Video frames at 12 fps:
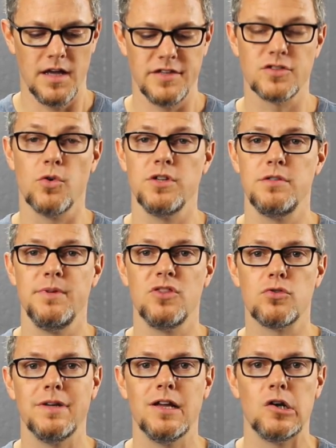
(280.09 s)
is going to be
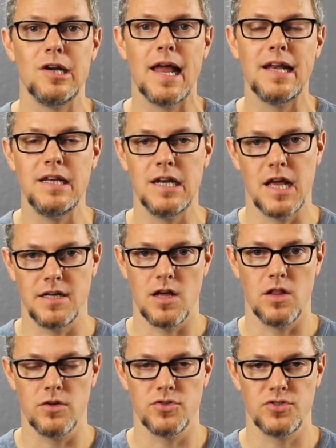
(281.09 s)

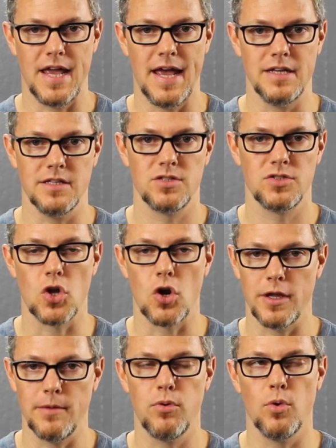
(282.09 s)
$399 at its
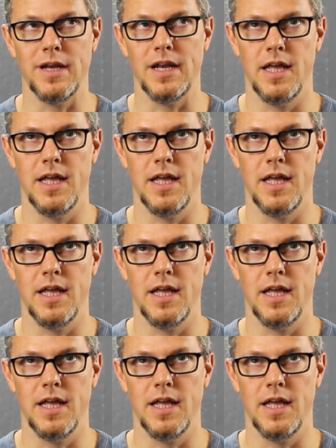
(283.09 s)
starting point.